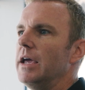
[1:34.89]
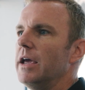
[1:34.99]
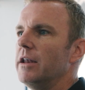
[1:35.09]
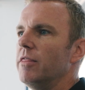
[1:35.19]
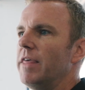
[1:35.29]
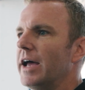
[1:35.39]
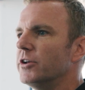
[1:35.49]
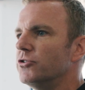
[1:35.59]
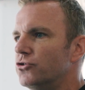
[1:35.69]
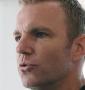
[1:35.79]
And
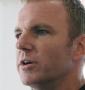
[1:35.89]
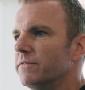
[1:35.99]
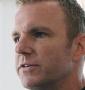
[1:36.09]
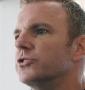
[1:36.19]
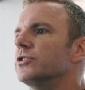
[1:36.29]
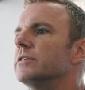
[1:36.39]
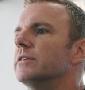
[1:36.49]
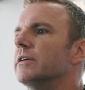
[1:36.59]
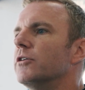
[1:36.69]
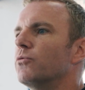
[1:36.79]
that joint
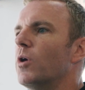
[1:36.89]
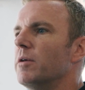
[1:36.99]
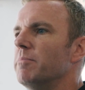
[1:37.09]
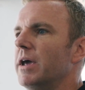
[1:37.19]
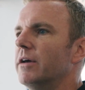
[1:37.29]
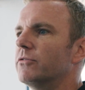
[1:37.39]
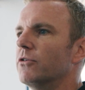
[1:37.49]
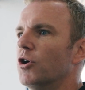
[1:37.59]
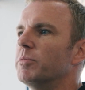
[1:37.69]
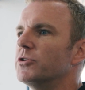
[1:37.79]
vision is what makes
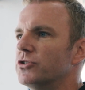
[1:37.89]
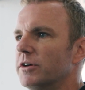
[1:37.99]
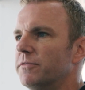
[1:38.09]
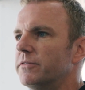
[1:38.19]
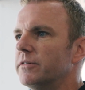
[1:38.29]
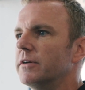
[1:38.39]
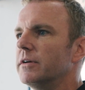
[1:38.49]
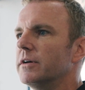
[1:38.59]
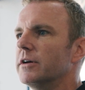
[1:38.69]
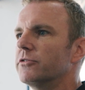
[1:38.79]
OpenShift
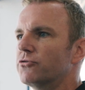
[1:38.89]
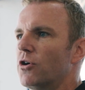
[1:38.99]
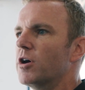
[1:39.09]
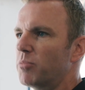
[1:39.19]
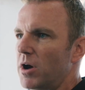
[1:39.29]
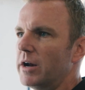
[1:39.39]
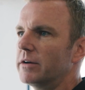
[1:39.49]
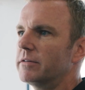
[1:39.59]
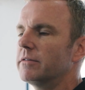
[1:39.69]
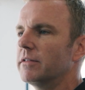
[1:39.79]
a strong
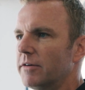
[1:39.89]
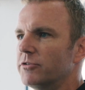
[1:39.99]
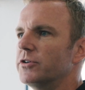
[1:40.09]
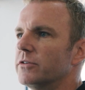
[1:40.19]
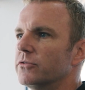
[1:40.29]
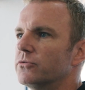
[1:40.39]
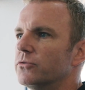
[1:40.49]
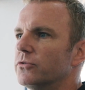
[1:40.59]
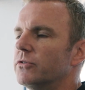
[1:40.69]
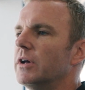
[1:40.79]
product, leveraging those
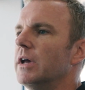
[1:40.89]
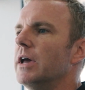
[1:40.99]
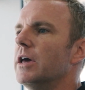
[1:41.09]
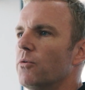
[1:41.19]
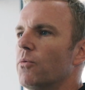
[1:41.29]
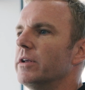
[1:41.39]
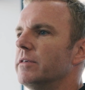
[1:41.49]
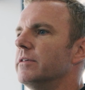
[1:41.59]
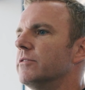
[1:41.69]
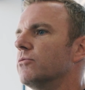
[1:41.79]
tools, and
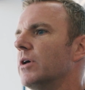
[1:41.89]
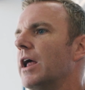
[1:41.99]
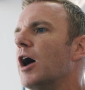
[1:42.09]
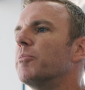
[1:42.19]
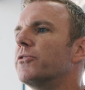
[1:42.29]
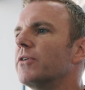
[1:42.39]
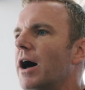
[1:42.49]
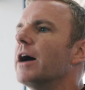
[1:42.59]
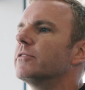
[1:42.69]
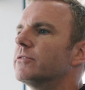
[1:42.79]
it's what helps
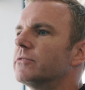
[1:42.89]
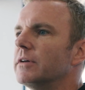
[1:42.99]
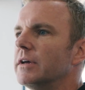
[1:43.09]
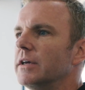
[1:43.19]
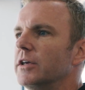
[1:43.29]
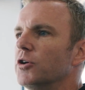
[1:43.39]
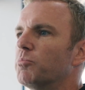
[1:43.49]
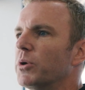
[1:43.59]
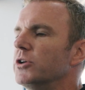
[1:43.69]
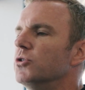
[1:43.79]
us
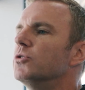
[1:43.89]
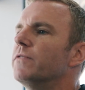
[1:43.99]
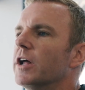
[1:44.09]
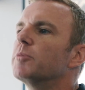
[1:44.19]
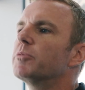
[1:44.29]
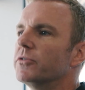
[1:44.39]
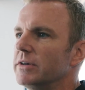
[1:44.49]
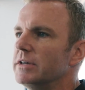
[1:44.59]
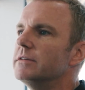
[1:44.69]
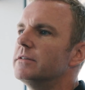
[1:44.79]
bring new developers
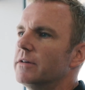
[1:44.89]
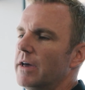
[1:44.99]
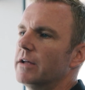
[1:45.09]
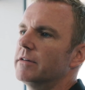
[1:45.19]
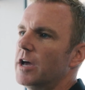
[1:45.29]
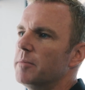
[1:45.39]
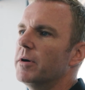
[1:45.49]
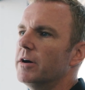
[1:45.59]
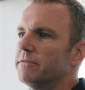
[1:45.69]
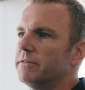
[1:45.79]
into that type
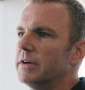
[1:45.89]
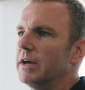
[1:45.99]
of